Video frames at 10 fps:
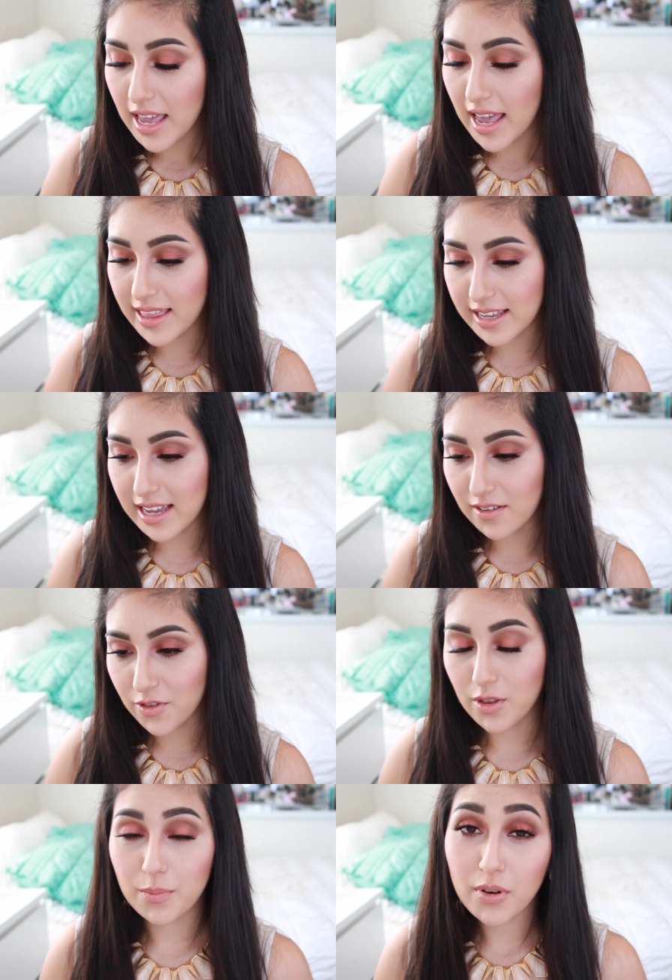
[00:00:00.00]
And then
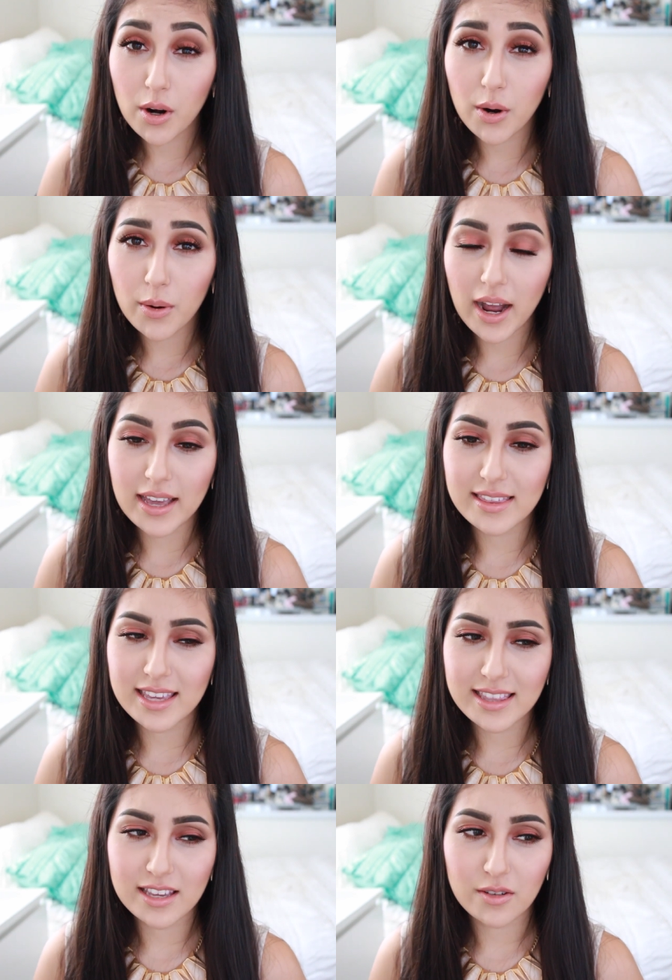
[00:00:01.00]
for the Pro, I
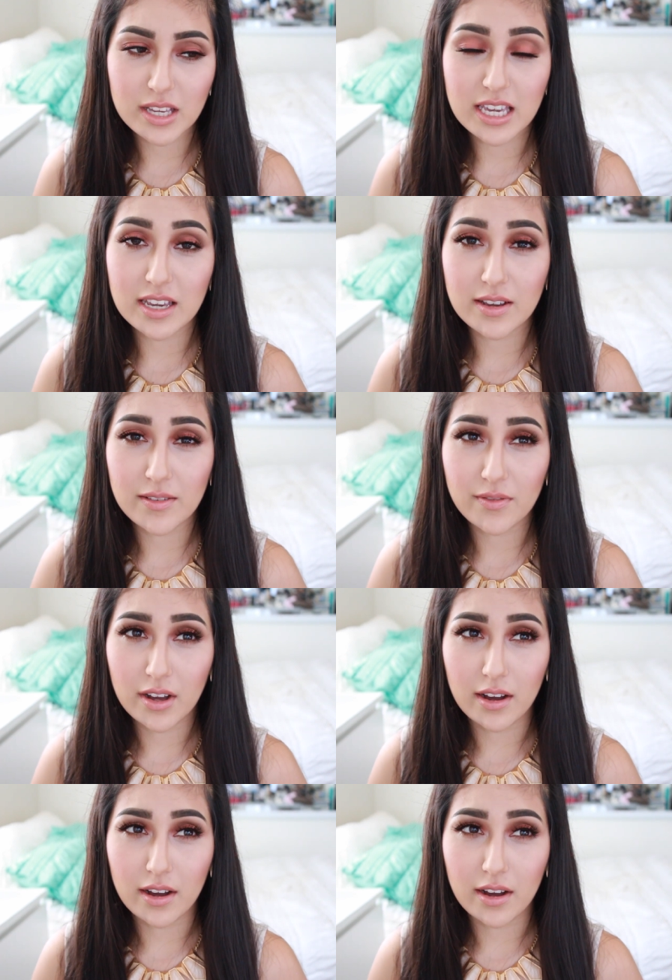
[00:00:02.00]
think they only give